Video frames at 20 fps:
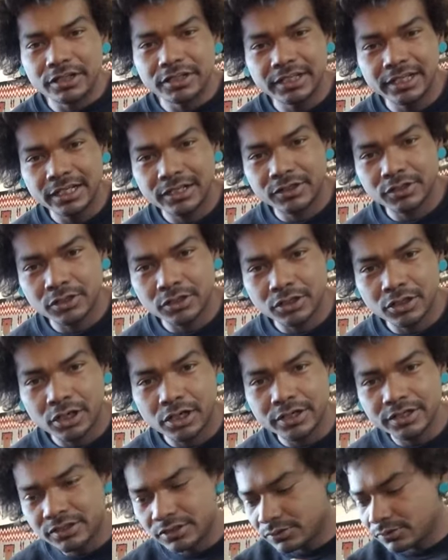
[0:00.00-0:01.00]
You get your
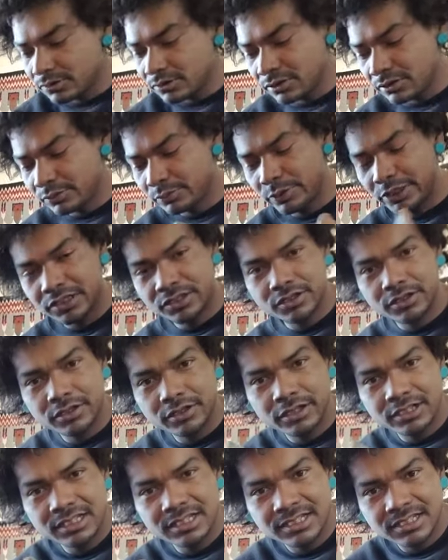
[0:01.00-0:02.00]
carding tool. Make
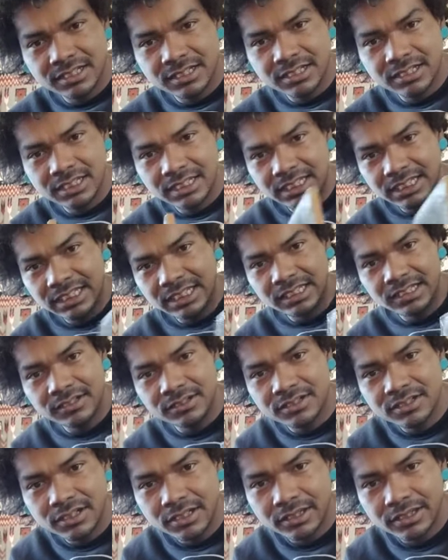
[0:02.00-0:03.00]
sure it's clean.
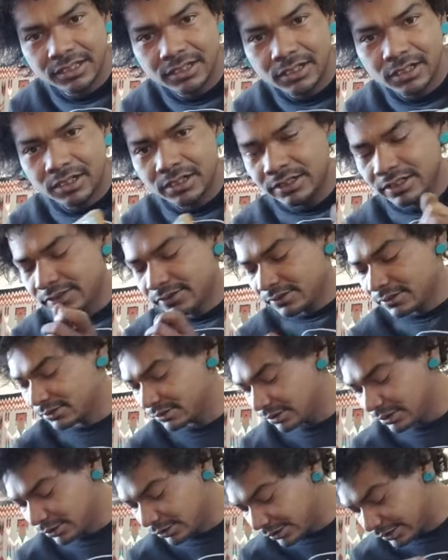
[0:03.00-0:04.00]
There's nothing on it.
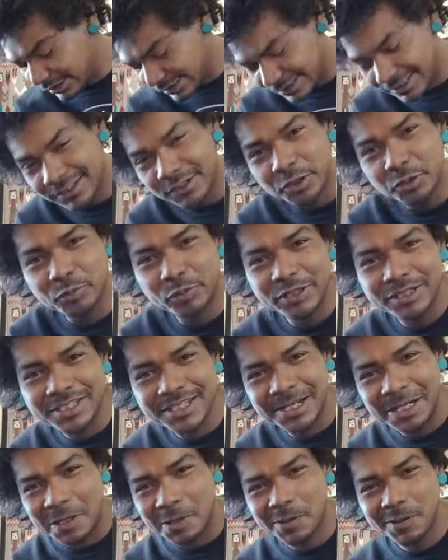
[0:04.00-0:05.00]
You can see little bits
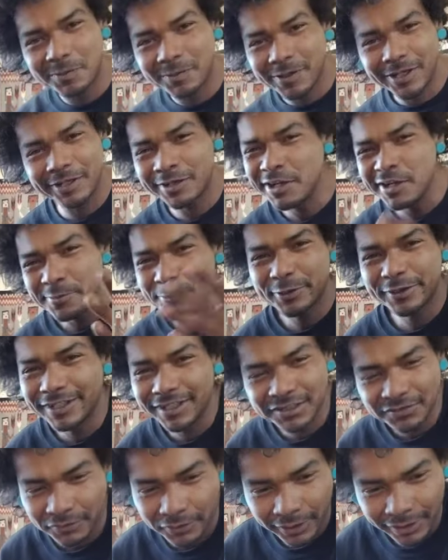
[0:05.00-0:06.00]
of hair on mine, but
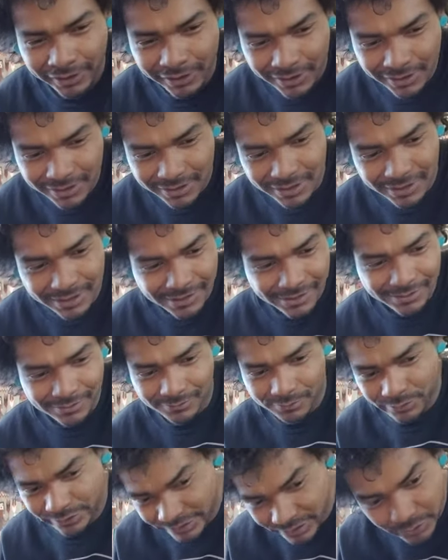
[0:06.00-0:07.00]
that's fine. Since
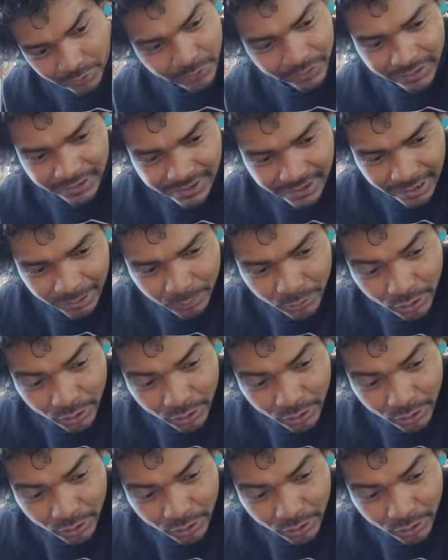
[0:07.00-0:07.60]
we're doing the same